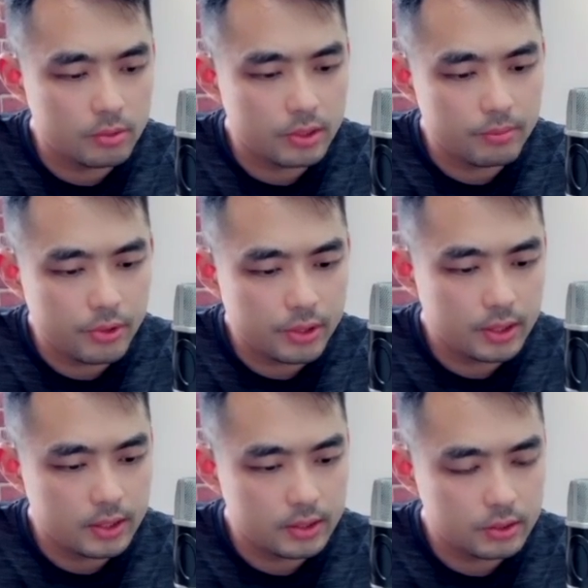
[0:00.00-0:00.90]
portable
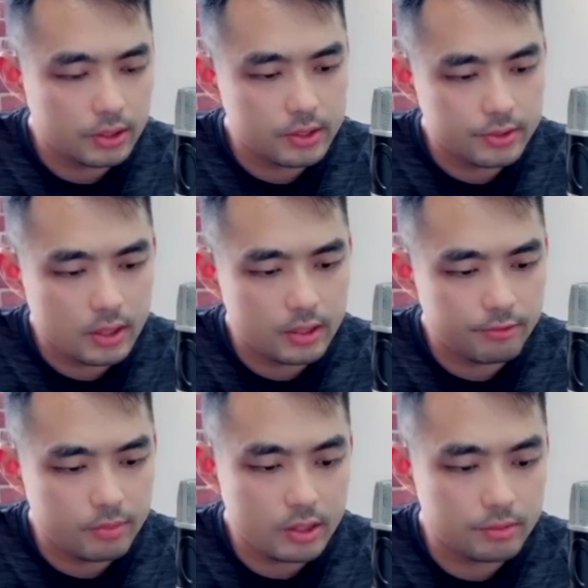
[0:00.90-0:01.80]
computer concern is
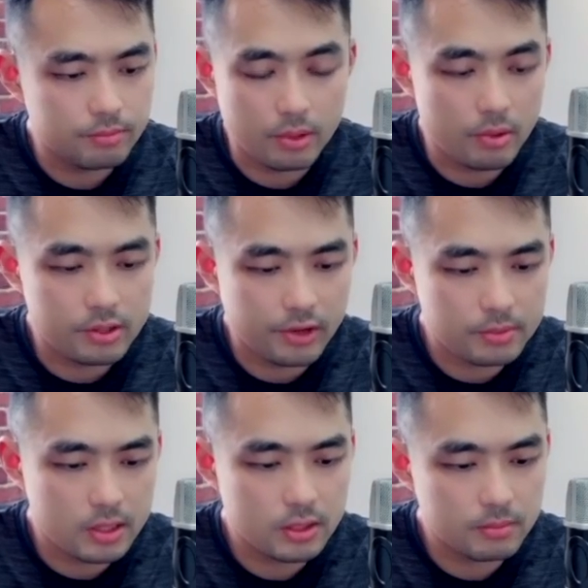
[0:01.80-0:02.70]
this computer is very
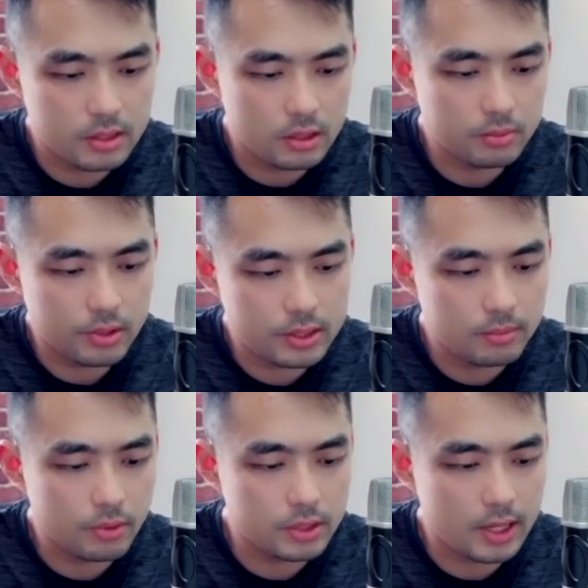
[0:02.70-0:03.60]
expensive, but a
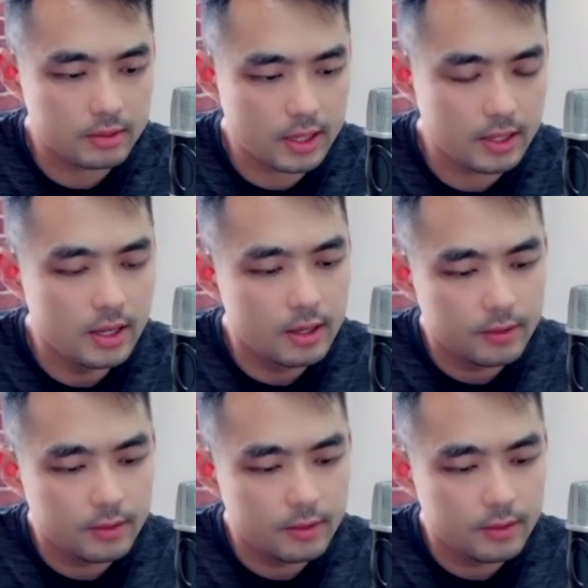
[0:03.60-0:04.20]
salesperson pointed out that